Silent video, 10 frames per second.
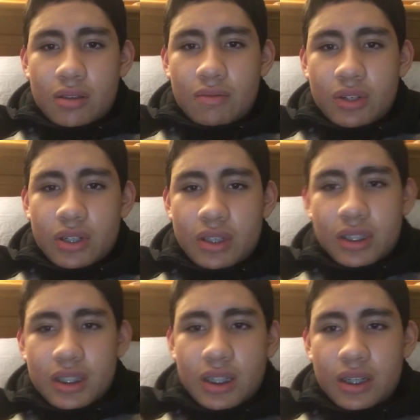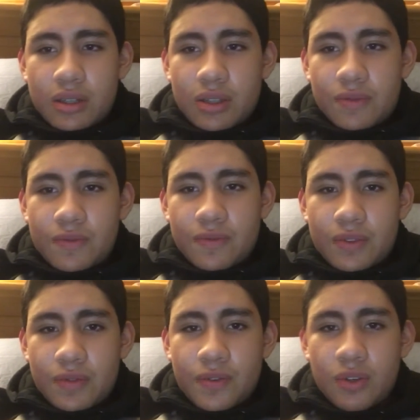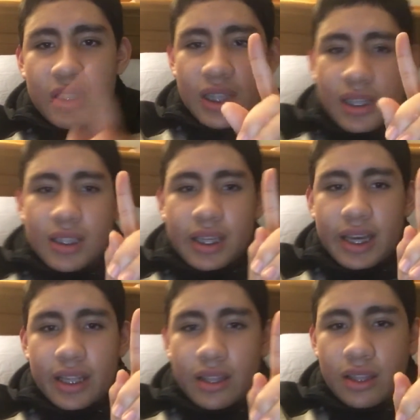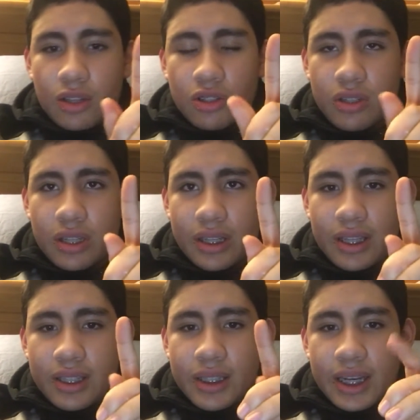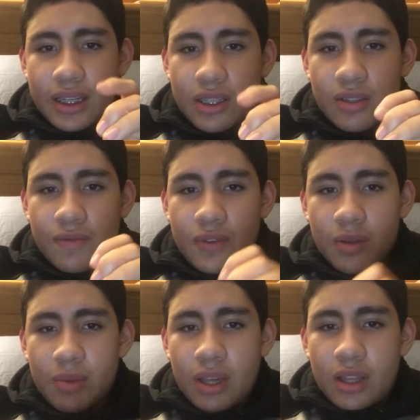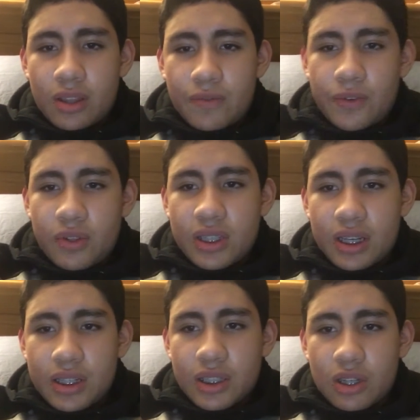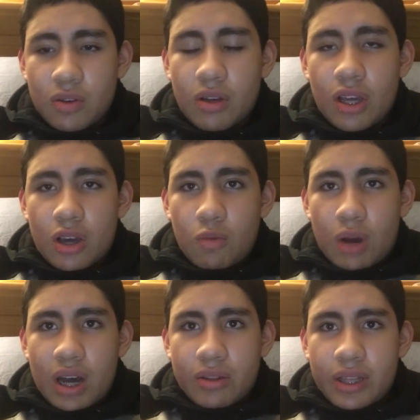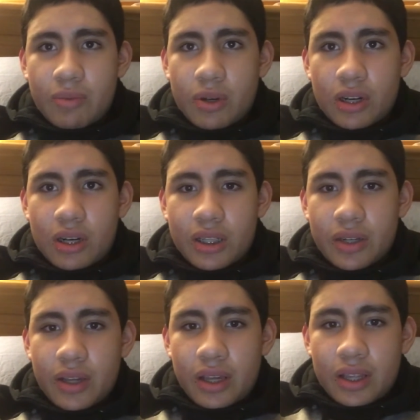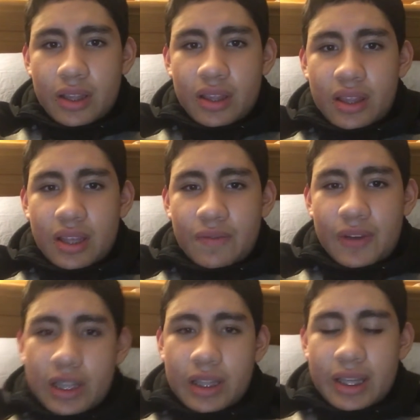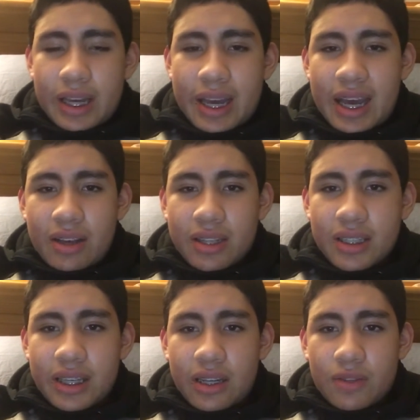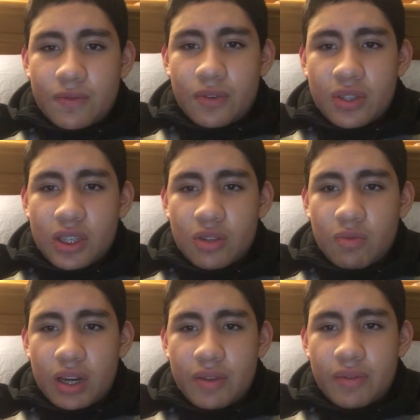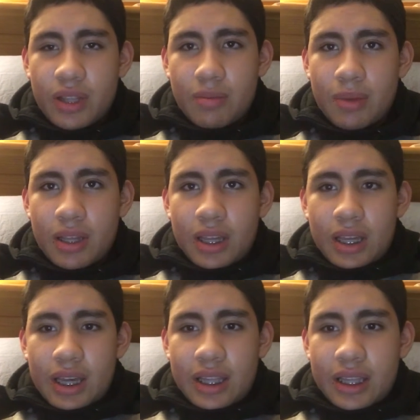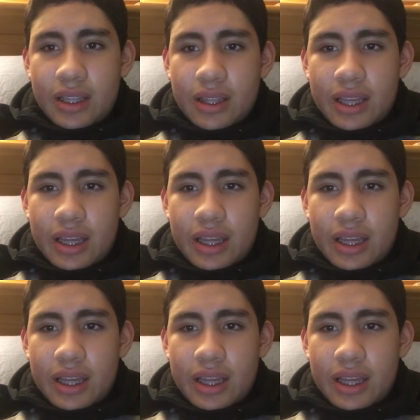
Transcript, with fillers: which are scared the the Fusas. Yeah, those are like the antagonists of the film, the Fusas. So while they were on there, they found that Alex scared the Fusas away of them, and then